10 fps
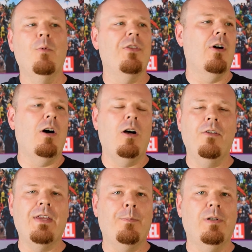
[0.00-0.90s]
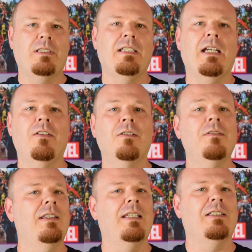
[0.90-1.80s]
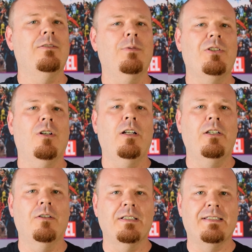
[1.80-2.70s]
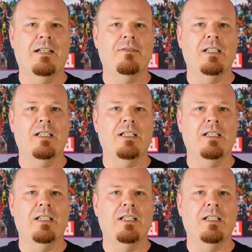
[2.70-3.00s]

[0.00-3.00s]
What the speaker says: with all that put together, this is what your audio could sound